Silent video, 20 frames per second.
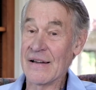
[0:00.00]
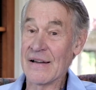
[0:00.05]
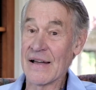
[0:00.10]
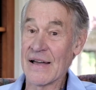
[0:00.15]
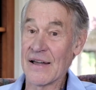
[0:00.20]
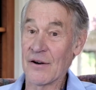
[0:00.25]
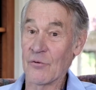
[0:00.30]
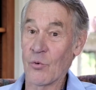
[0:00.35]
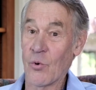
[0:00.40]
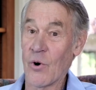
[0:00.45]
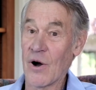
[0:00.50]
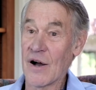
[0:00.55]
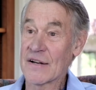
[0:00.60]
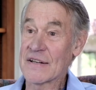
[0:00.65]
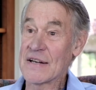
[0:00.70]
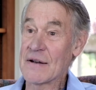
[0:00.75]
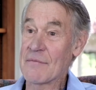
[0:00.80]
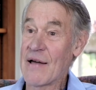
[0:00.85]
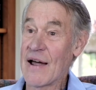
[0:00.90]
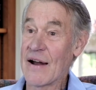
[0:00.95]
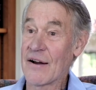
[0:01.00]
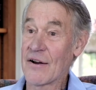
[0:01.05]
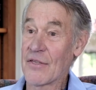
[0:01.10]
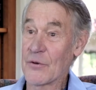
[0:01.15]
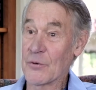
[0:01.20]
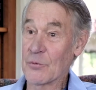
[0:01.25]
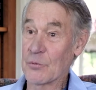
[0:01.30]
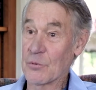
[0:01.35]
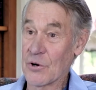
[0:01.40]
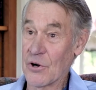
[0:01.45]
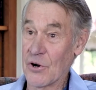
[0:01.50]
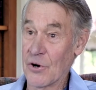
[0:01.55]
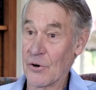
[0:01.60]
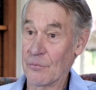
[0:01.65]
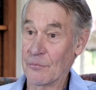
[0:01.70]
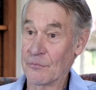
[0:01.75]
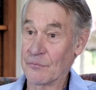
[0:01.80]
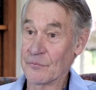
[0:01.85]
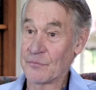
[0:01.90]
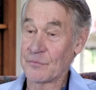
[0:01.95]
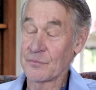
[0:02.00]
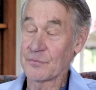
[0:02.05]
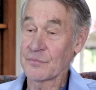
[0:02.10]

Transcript: and walked him out of the room,